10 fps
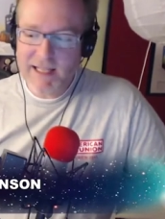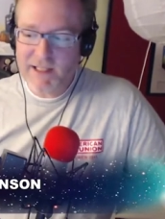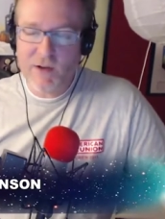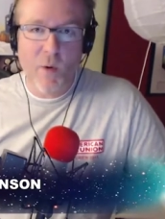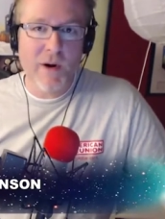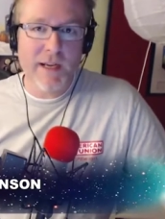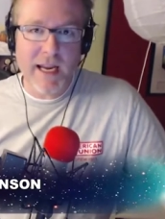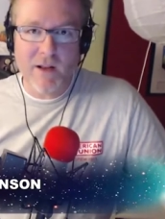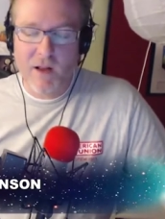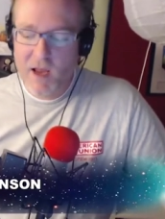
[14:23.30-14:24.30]
it's an
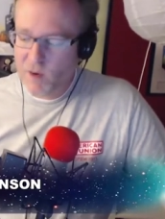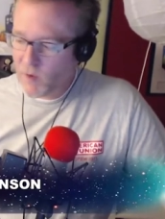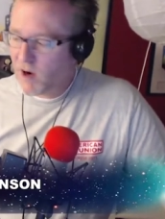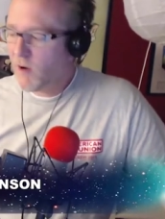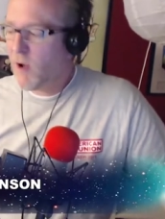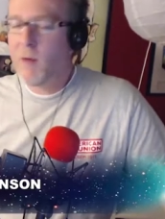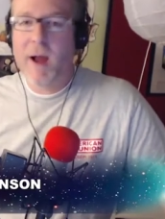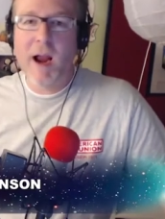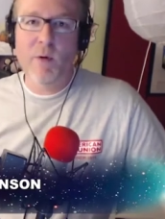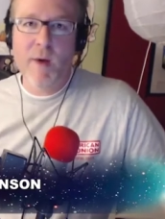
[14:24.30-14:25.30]
ordeal. Where are all
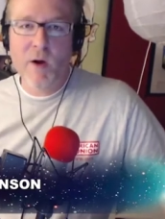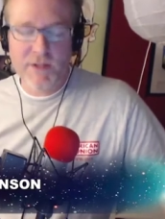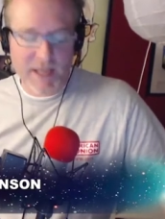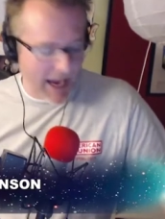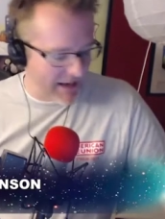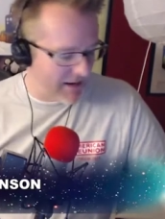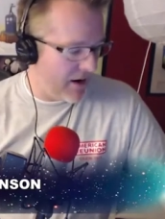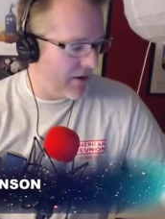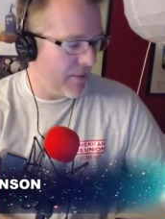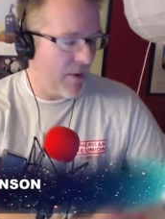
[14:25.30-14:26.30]
my remotes? I don't
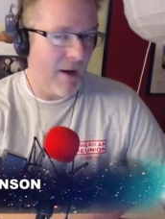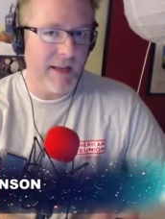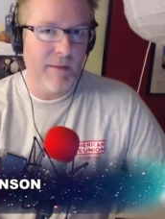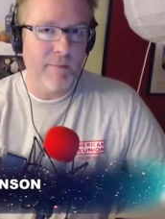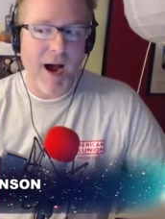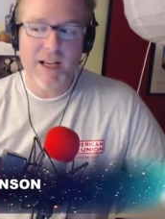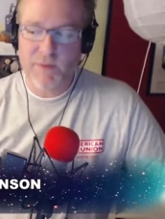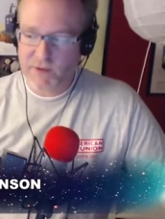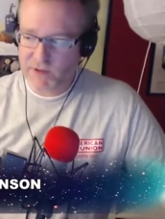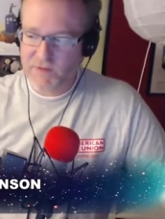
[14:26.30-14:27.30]
know. They're probably in a
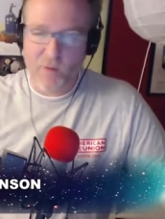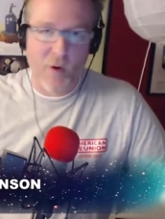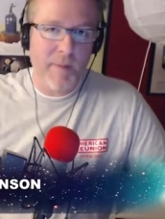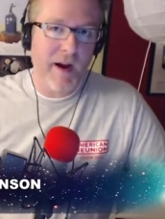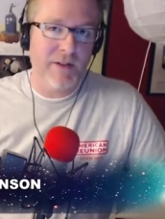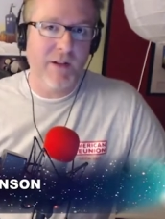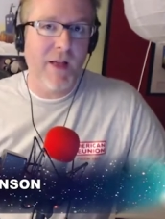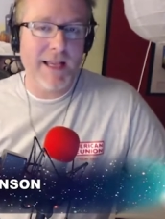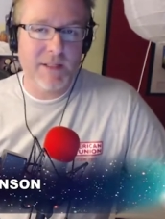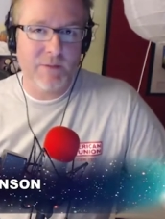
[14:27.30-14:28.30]
box with those four pairs of
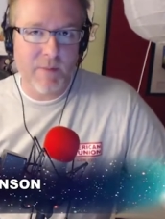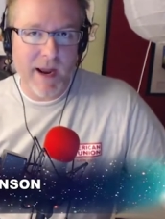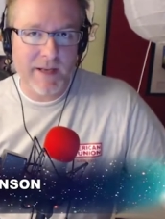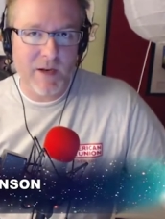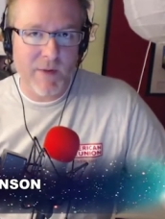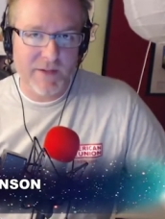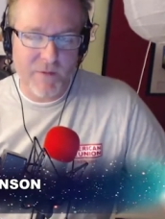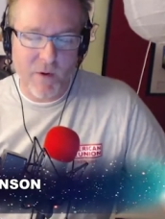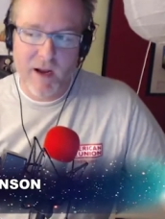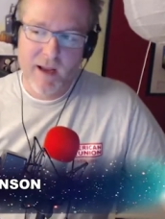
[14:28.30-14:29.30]
glasses we paid too much
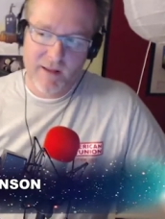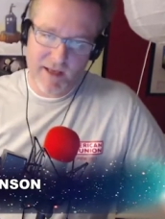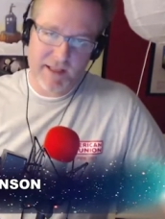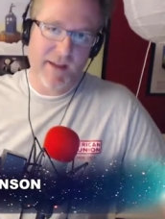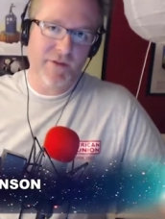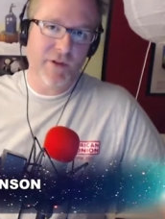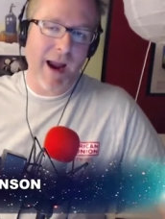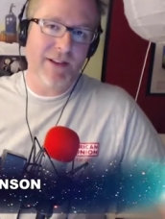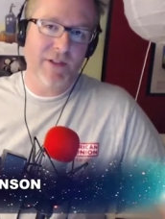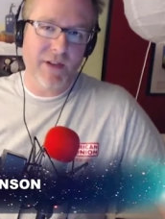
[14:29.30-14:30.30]
for. These have
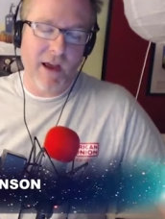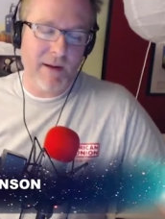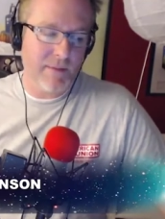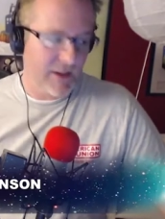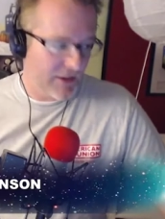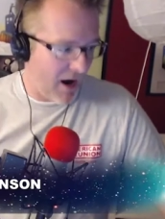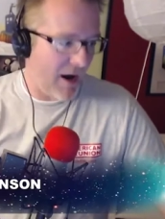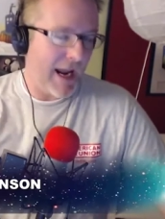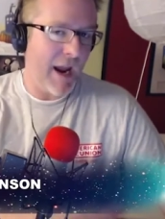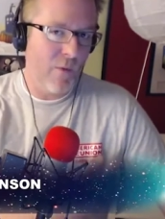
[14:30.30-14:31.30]
scratches on them. The
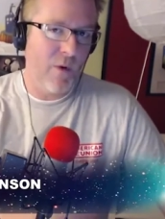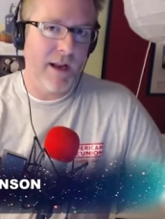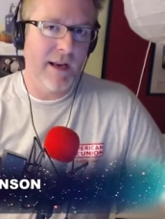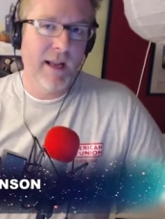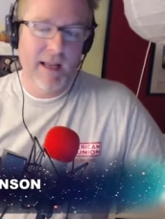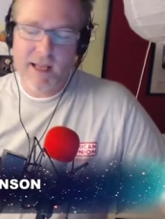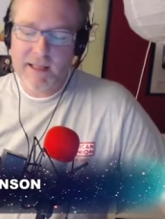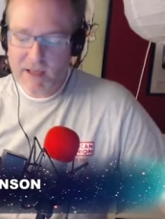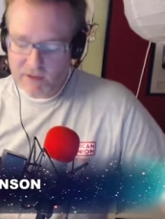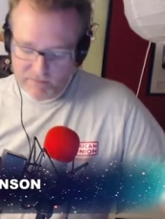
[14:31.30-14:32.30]
dog ate one.
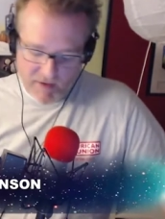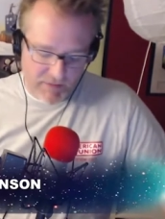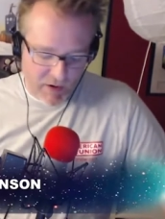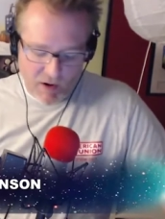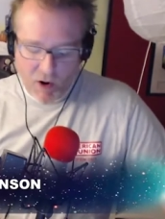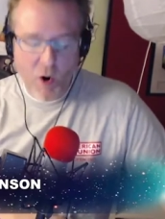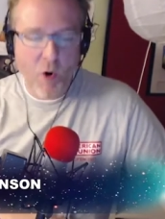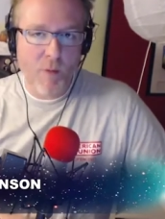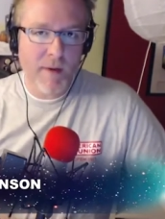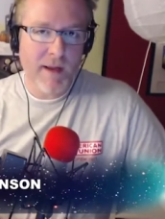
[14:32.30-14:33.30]
Like there there are
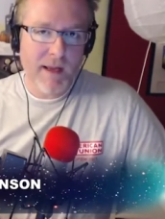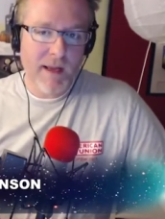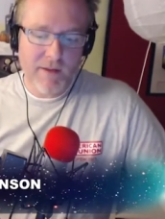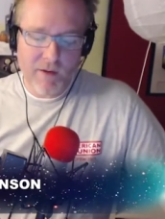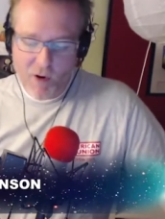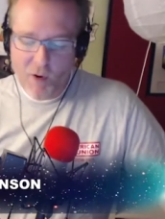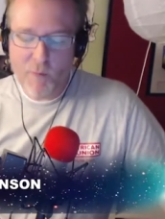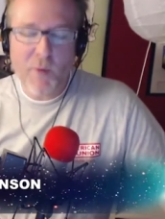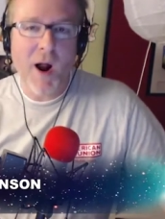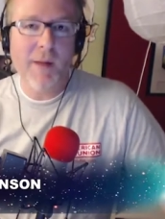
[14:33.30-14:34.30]
home there are
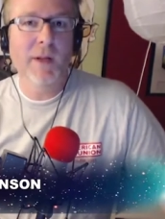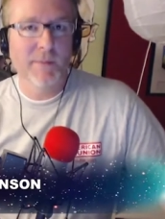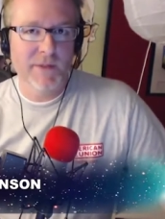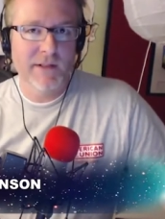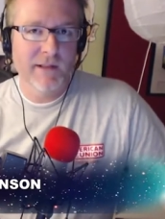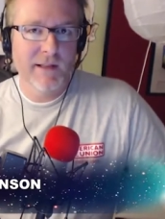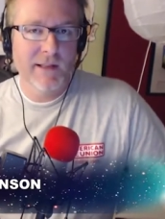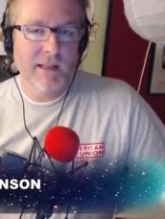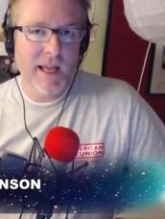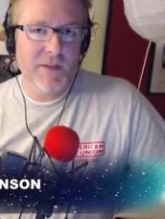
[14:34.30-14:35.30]
home problems
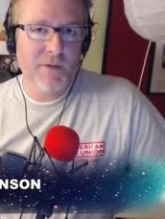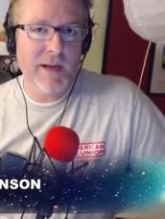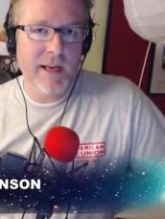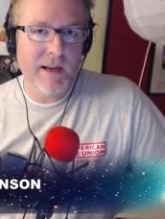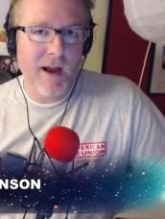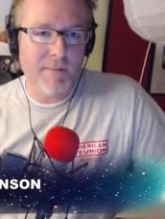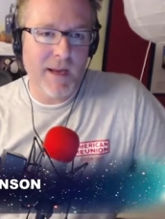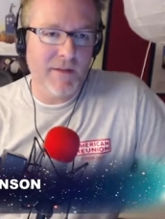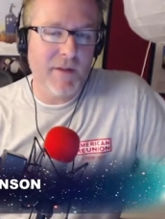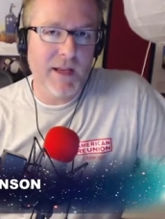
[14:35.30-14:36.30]
that let 3D not
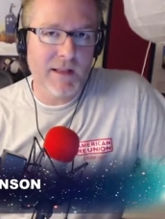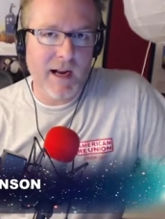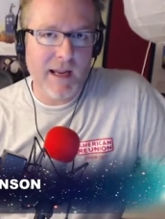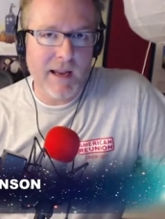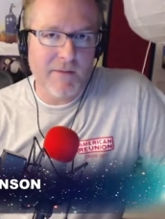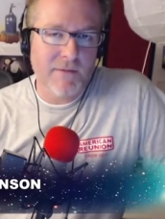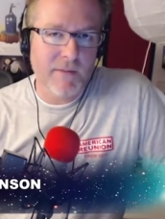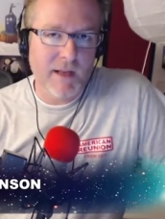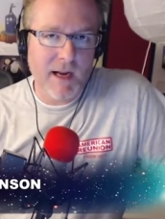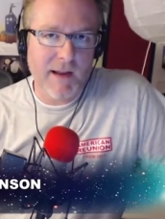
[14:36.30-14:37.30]
be a thing that I gave
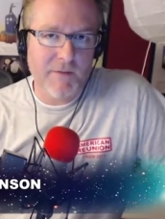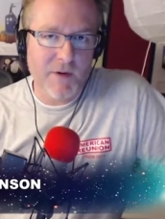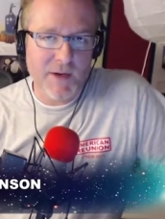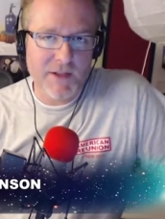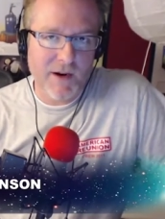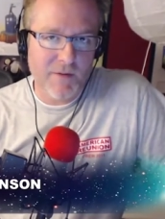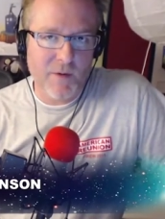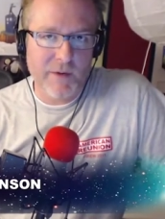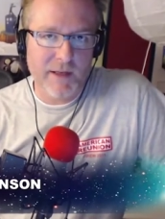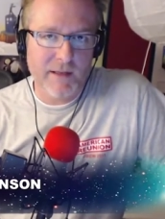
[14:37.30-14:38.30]
that I gave too much care
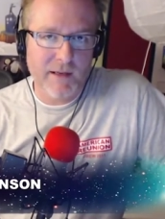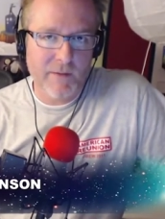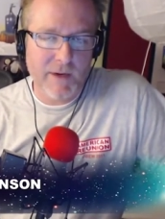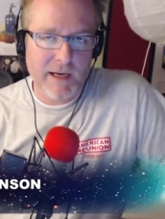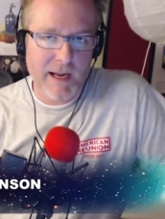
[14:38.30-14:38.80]
for when it uh, when it